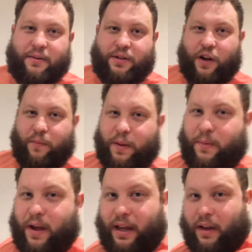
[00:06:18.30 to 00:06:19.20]
which I've been
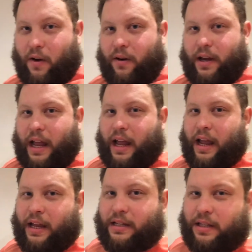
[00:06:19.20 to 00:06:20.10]
working on,
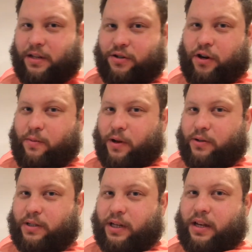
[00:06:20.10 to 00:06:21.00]
is the control
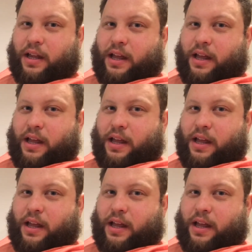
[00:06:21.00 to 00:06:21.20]
box.